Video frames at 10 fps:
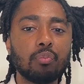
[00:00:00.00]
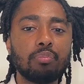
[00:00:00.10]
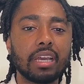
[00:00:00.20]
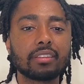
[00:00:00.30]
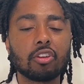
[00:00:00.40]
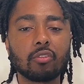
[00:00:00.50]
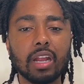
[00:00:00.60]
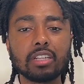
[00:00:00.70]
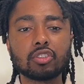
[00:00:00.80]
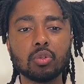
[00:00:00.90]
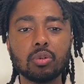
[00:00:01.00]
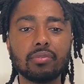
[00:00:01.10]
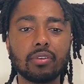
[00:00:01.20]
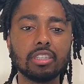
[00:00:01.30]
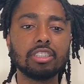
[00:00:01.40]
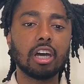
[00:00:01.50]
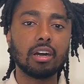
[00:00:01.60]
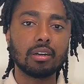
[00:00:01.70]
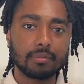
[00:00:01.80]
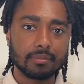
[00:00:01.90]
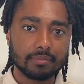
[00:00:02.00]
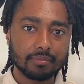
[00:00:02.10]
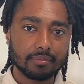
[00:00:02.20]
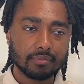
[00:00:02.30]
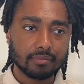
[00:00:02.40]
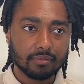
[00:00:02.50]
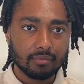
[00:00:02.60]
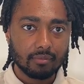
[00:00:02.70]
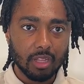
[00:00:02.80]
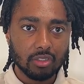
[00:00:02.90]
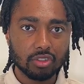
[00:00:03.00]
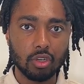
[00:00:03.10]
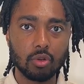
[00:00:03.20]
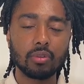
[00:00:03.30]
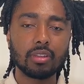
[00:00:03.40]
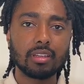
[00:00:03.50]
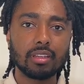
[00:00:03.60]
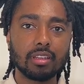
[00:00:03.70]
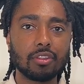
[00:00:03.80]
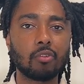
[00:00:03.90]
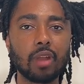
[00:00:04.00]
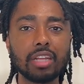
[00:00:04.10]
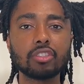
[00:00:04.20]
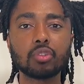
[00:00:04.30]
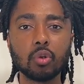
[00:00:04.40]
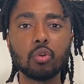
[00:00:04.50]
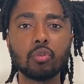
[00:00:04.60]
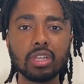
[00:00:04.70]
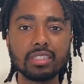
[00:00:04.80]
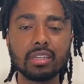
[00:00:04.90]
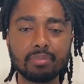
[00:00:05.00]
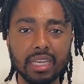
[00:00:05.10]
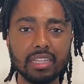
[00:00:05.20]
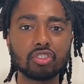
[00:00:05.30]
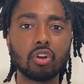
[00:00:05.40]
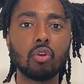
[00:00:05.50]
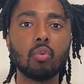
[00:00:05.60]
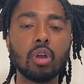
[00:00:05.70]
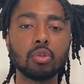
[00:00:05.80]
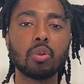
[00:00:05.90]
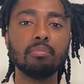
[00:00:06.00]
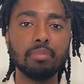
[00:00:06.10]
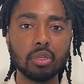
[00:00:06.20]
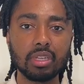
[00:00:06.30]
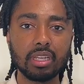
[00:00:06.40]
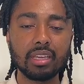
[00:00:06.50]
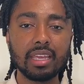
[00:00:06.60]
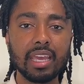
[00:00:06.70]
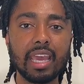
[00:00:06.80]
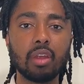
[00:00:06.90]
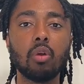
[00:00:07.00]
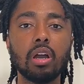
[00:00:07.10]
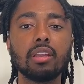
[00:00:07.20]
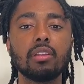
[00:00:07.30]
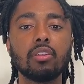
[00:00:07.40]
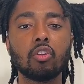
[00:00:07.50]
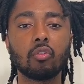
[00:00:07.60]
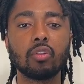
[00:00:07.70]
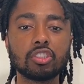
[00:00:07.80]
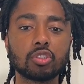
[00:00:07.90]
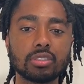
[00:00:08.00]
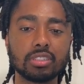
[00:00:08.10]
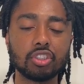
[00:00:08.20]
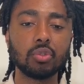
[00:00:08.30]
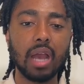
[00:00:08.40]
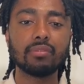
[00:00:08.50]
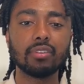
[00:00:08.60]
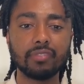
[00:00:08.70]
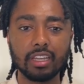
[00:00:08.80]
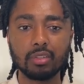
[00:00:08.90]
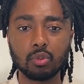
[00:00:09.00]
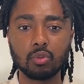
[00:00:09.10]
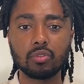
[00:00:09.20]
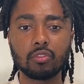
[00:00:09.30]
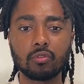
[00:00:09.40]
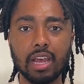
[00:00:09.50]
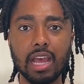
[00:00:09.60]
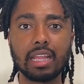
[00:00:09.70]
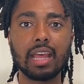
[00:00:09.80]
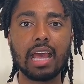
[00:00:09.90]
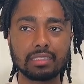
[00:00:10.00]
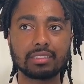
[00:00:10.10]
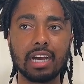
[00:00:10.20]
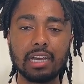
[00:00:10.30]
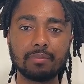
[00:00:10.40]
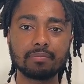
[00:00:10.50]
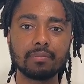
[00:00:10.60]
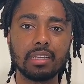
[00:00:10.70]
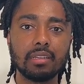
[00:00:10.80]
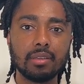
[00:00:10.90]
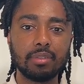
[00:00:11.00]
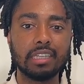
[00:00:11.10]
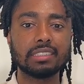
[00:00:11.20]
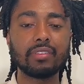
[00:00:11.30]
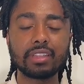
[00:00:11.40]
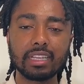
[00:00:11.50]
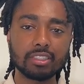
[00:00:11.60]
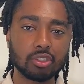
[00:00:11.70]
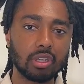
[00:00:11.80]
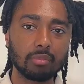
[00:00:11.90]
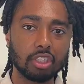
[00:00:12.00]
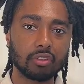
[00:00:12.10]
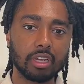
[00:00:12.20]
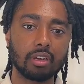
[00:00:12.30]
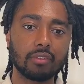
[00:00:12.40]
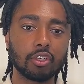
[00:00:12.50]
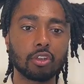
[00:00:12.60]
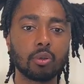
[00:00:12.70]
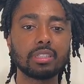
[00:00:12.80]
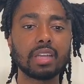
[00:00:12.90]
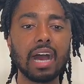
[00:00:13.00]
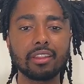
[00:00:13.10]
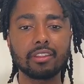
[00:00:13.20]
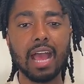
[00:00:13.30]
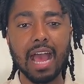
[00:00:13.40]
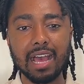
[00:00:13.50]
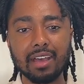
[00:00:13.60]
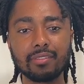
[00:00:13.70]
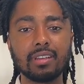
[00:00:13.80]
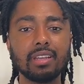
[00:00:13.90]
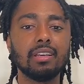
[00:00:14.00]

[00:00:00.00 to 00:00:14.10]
do you pick the right tool for the job? So the right tool really depends on what you are building and what resources you have available at the time, because everything is going to be a trade-off. You're going to either have